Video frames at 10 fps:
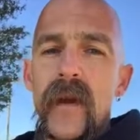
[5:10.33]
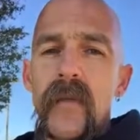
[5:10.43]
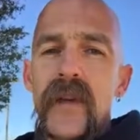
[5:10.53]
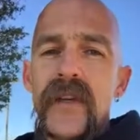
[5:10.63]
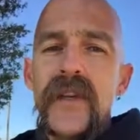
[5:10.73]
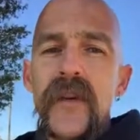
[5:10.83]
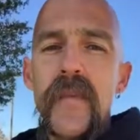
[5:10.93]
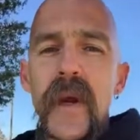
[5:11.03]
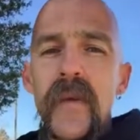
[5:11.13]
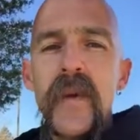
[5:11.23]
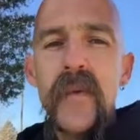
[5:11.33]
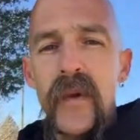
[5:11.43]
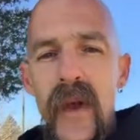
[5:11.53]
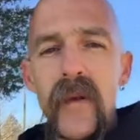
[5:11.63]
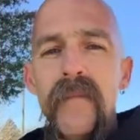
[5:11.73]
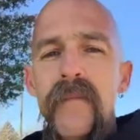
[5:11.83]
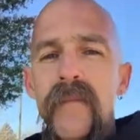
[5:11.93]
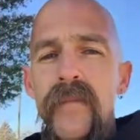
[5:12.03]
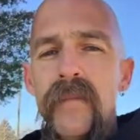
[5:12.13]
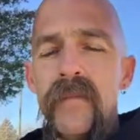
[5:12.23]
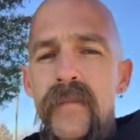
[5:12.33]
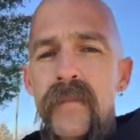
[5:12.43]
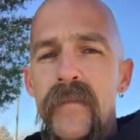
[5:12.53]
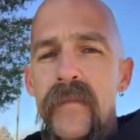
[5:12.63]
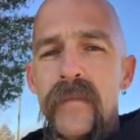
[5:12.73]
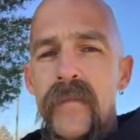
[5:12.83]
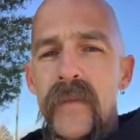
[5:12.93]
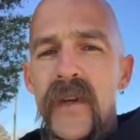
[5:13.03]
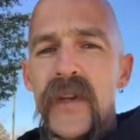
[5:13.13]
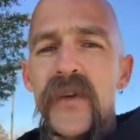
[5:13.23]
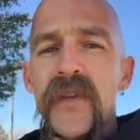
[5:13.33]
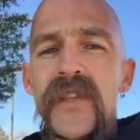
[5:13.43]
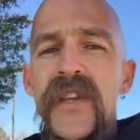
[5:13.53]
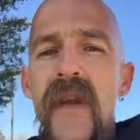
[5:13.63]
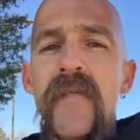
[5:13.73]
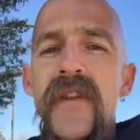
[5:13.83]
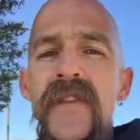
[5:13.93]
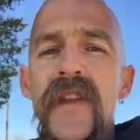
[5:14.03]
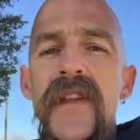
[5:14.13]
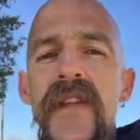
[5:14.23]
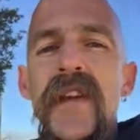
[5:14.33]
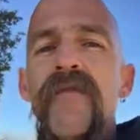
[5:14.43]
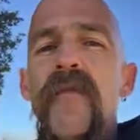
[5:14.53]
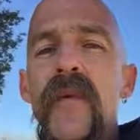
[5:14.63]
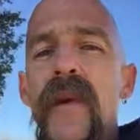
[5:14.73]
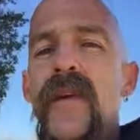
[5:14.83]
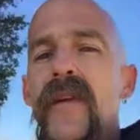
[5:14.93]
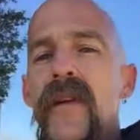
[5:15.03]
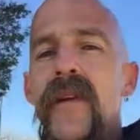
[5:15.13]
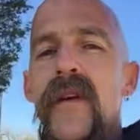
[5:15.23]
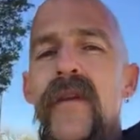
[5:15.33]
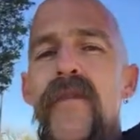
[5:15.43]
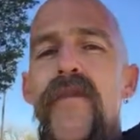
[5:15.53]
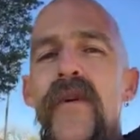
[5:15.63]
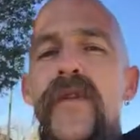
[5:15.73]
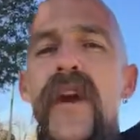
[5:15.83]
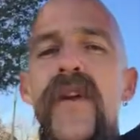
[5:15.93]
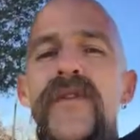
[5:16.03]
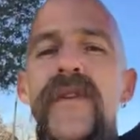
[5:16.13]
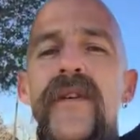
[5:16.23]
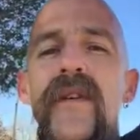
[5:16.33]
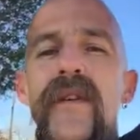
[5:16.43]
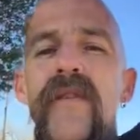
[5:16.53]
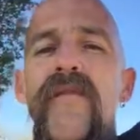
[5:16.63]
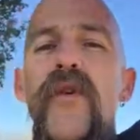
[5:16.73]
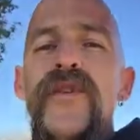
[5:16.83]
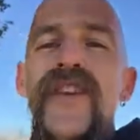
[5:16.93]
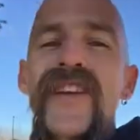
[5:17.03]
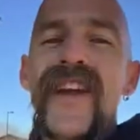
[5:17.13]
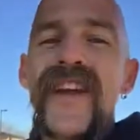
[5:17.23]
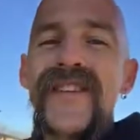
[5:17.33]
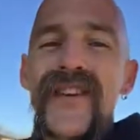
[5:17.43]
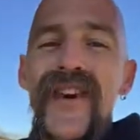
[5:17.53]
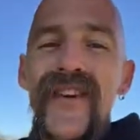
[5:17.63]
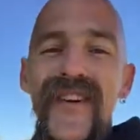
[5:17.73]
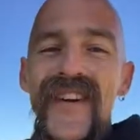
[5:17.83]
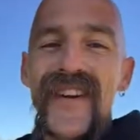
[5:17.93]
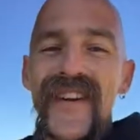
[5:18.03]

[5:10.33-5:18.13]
I'm going to continue picking people up and doing the same thing that they did for me 4,014 days ago.